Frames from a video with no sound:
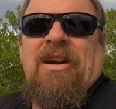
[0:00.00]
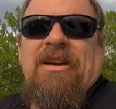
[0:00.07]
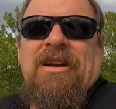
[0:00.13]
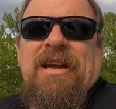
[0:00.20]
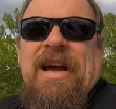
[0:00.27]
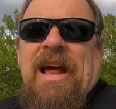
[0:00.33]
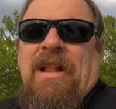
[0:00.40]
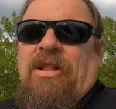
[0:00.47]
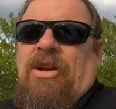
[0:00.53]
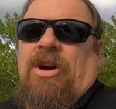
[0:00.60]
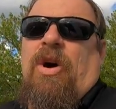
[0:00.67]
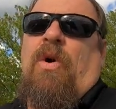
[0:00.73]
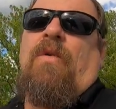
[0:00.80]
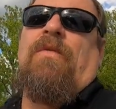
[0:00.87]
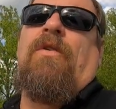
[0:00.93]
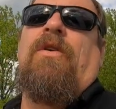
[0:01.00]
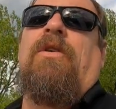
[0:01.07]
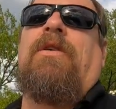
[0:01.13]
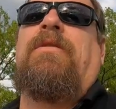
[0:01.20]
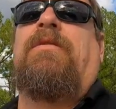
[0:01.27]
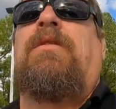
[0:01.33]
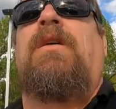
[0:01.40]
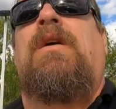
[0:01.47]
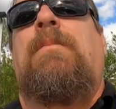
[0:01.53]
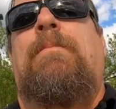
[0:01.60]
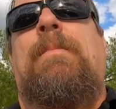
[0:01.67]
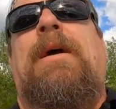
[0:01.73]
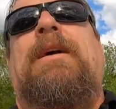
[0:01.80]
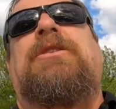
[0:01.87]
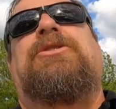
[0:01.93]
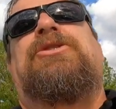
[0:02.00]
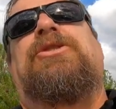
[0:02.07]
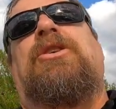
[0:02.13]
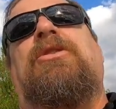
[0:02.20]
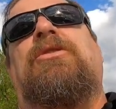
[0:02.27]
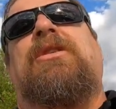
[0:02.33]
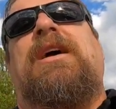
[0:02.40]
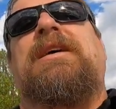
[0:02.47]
hard to kind of look over and make sure